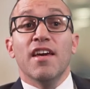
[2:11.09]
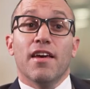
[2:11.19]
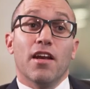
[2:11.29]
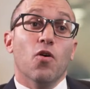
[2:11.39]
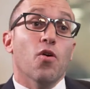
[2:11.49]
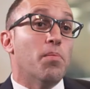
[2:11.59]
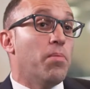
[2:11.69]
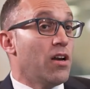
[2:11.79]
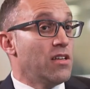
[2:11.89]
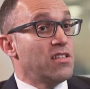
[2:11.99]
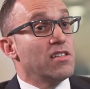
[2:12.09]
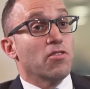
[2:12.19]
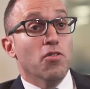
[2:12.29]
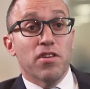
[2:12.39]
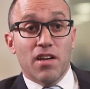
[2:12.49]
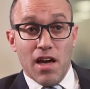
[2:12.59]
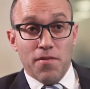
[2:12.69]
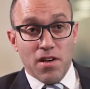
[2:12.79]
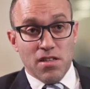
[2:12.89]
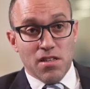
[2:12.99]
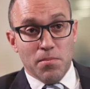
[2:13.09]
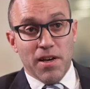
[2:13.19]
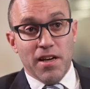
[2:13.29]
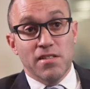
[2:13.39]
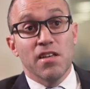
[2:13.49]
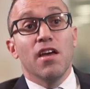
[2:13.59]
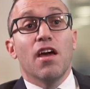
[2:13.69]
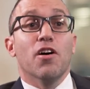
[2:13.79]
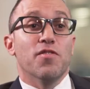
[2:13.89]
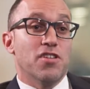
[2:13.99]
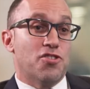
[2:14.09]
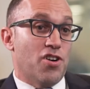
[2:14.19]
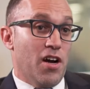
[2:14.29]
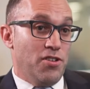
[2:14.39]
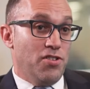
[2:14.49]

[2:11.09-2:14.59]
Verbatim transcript: getting all the policies and all the governance in place, and obviously trying